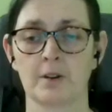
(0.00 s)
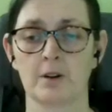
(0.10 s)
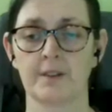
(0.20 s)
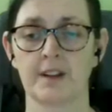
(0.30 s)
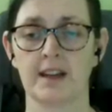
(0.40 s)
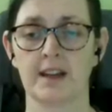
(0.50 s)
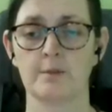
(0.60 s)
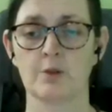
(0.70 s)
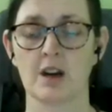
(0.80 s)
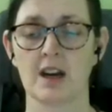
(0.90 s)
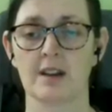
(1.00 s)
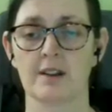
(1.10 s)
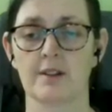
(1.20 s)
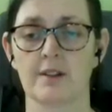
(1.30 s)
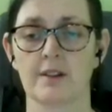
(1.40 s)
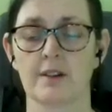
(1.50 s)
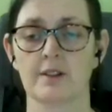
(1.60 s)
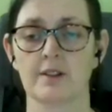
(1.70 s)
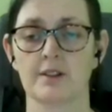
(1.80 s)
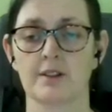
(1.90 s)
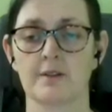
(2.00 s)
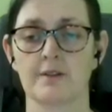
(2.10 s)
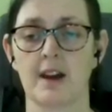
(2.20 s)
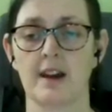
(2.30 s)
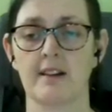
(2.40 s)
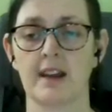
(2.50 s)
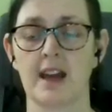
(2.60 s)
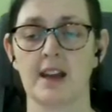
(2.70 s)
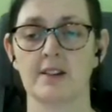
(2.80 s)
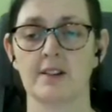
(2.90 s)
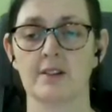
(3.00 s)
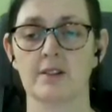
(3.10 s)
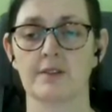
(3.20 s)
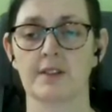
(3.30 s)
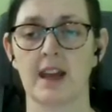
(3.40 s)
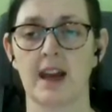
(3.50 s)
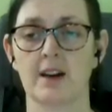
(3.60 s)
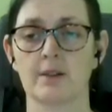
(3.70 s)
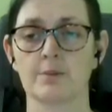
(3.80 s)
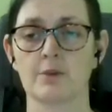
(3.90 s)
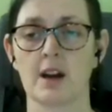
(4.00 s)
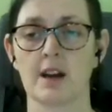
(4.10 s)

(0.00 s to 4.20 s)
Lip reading: of the in-breath to the very end of the out-breath.